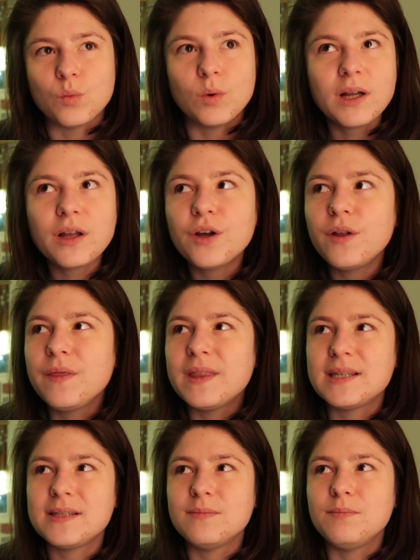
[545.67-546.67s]
What could
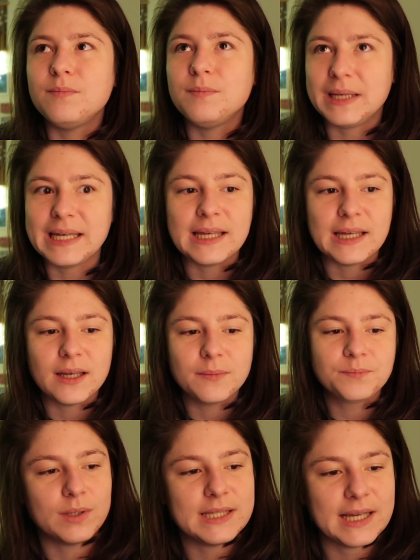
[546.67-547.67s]
this be?
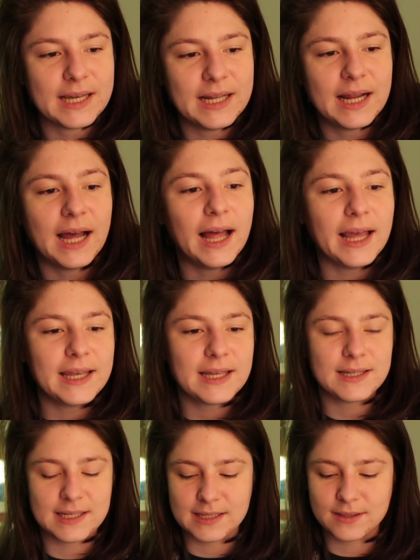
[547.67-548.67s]
One second, I
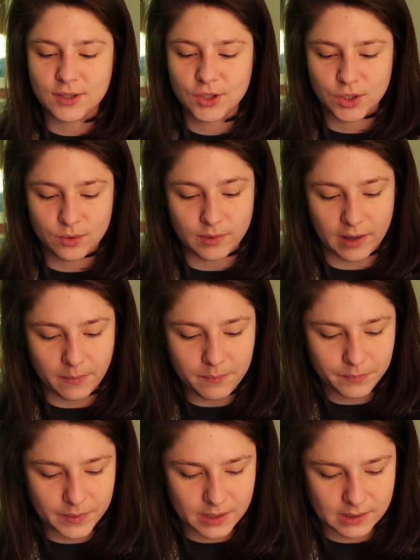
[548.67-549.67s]
need to chew
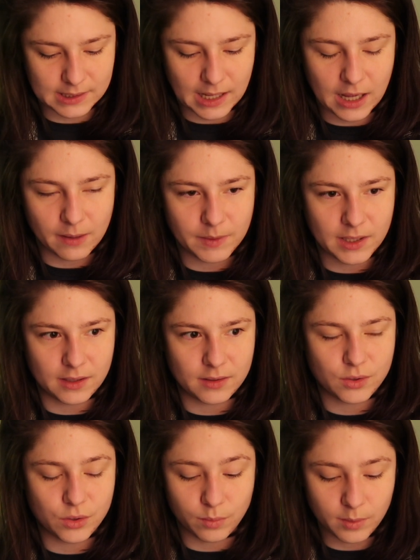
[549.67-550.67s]
gum because I'm getting
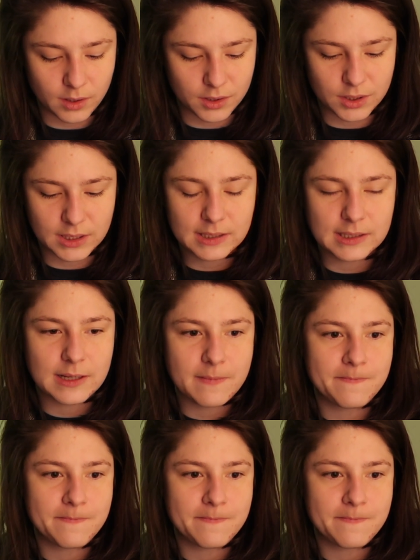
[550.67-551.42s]
super nauseous.